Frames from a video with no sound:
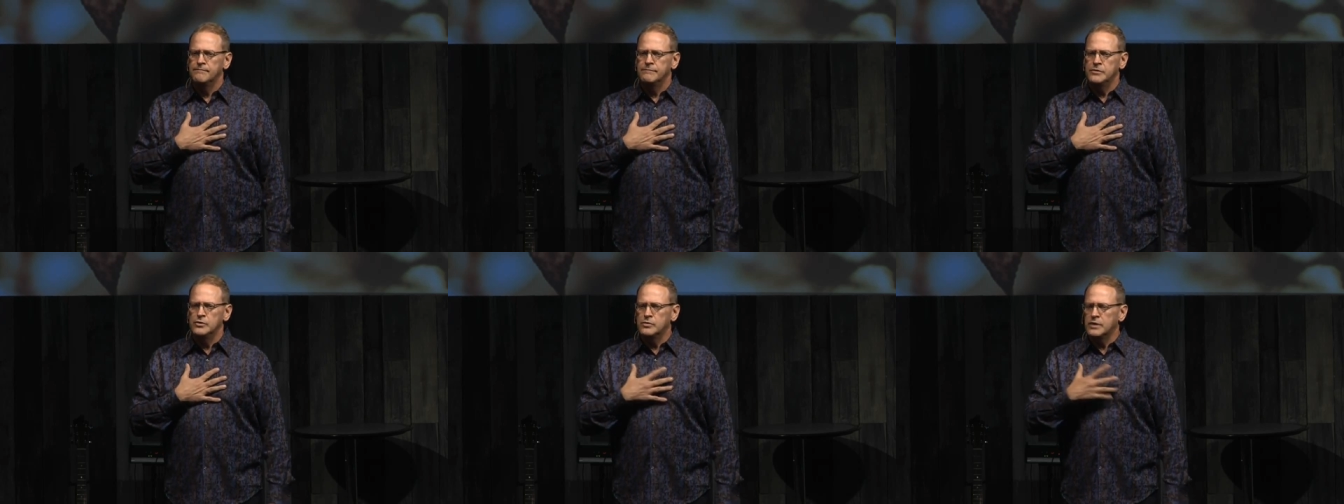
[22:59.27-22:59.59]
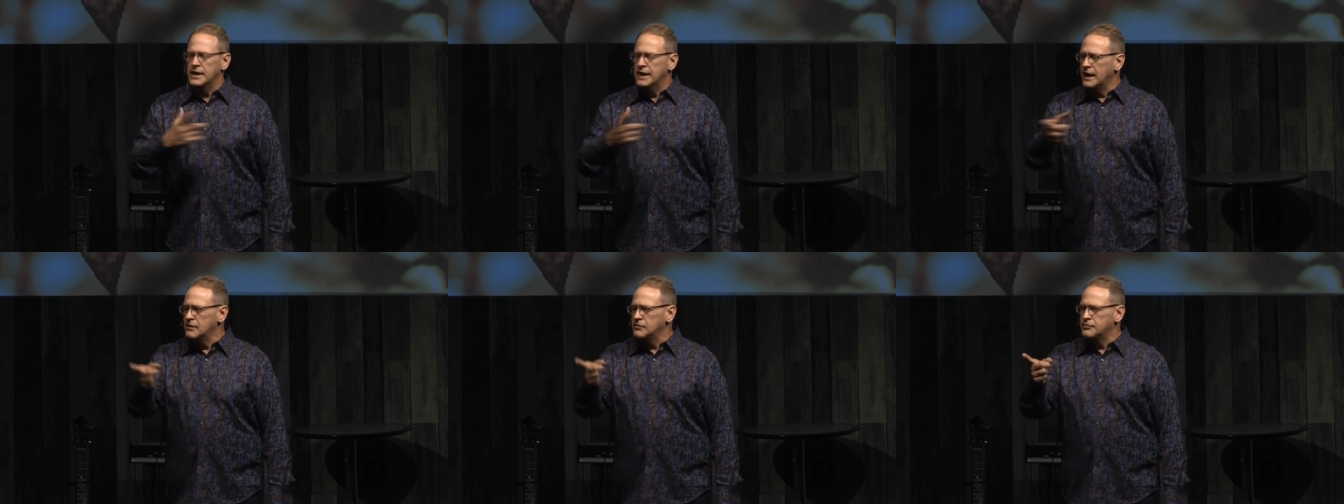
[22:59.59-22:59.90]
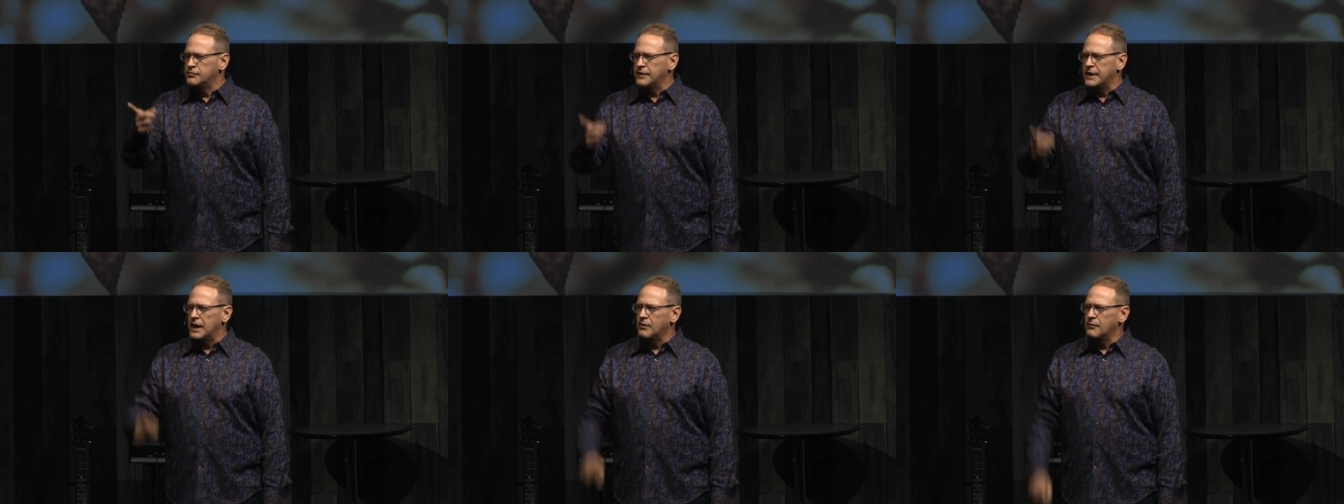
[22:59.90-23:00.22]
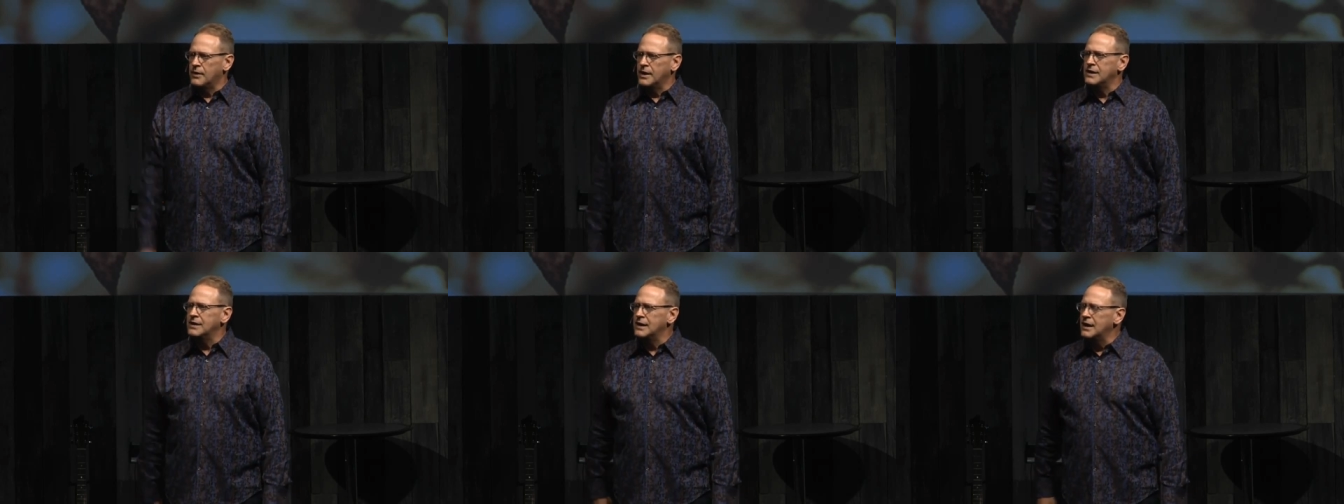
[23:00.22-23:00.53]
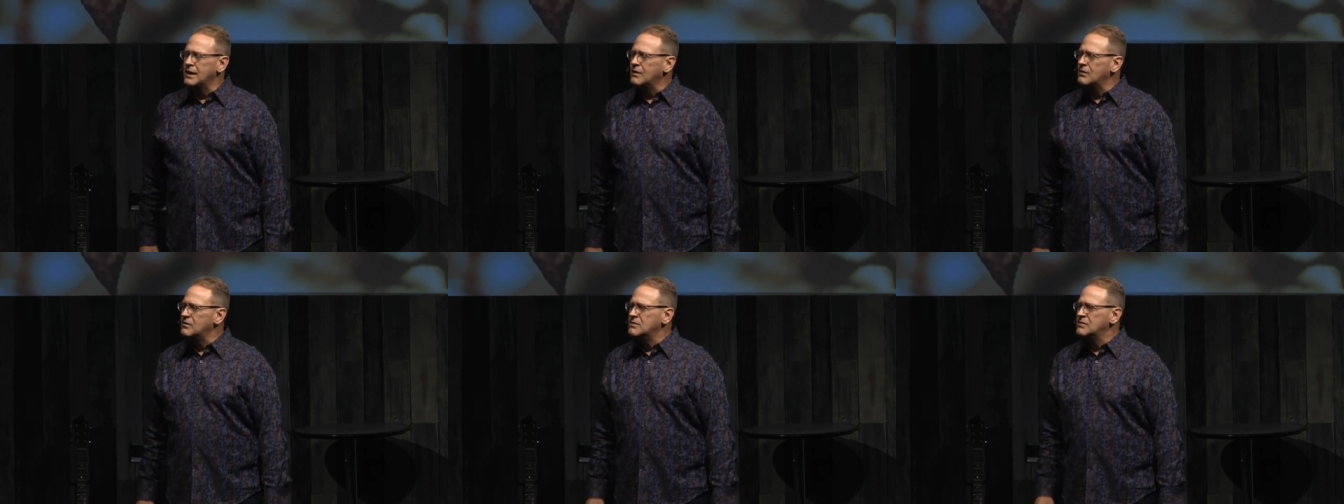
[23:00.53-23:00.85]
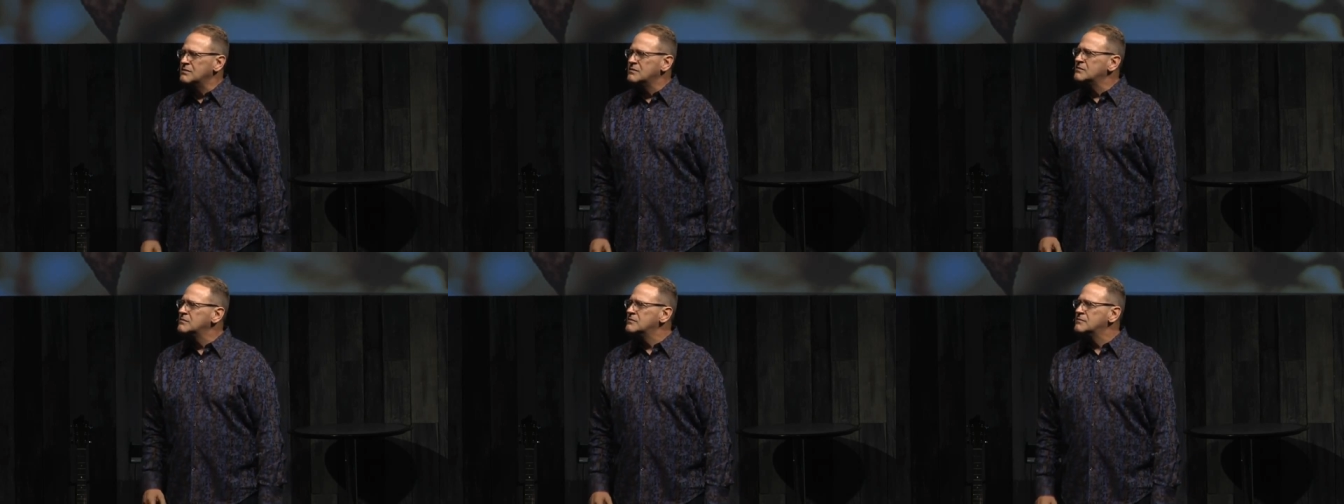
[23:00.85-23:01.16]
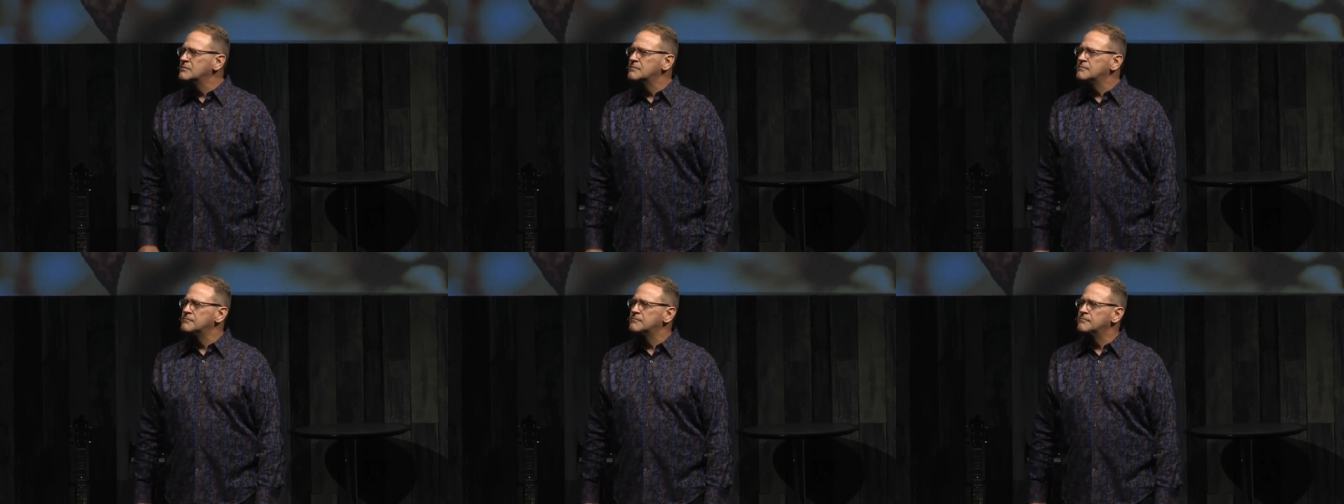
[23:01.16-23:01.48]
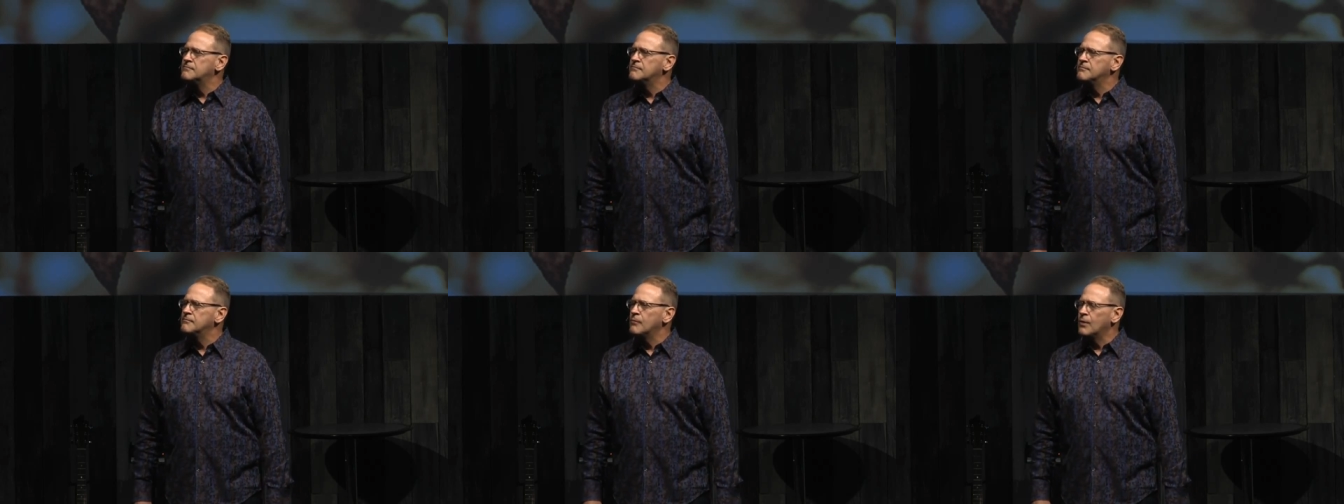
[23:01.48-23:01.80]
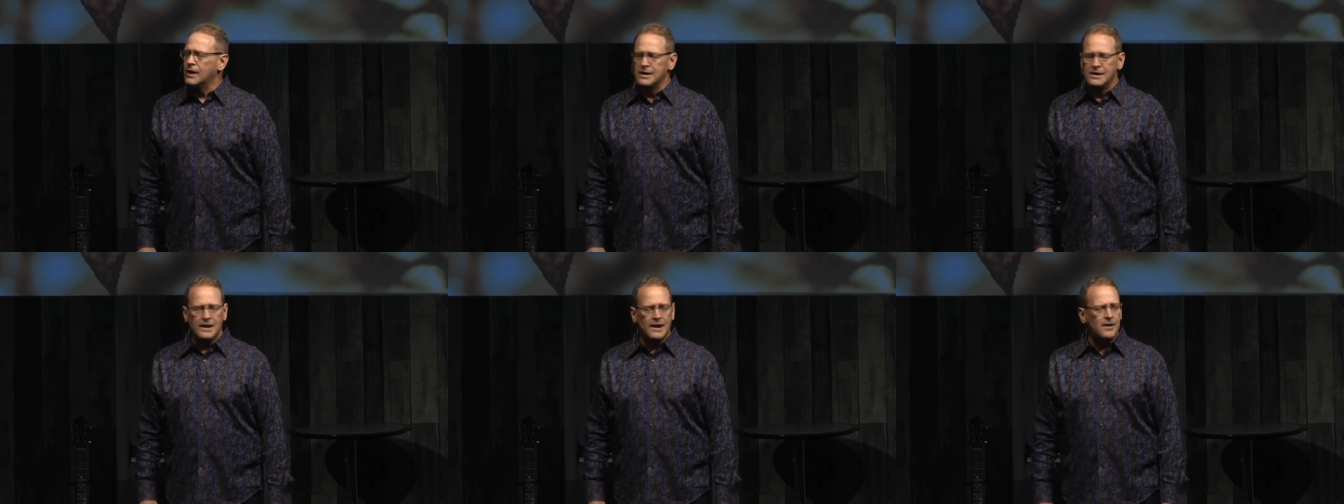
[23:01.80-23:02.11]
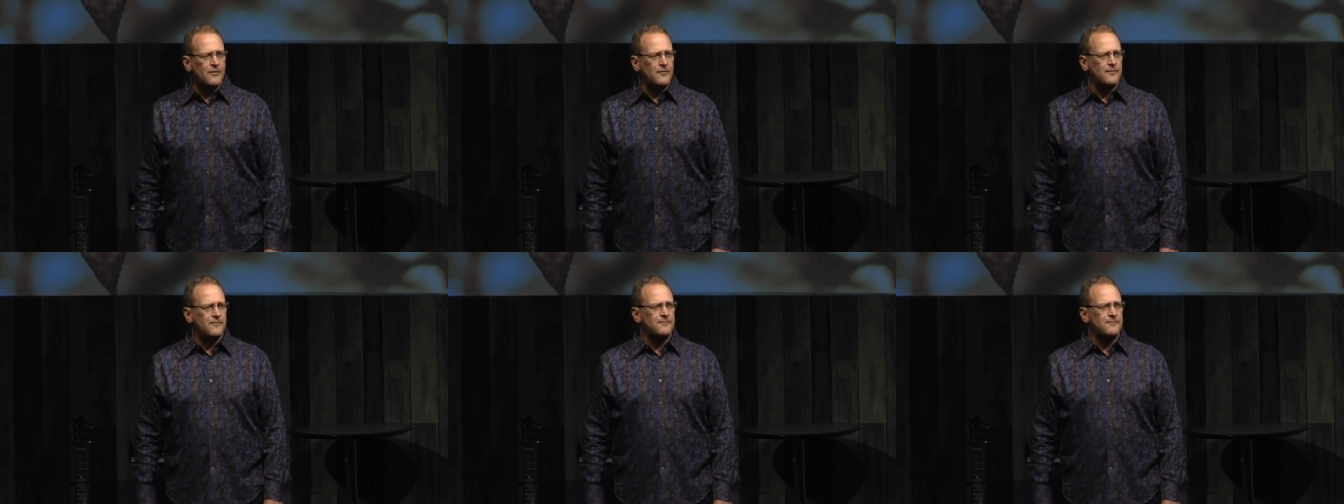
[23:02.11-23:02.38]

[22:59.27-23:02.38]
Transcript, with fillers: You can ask for that right now. Right now.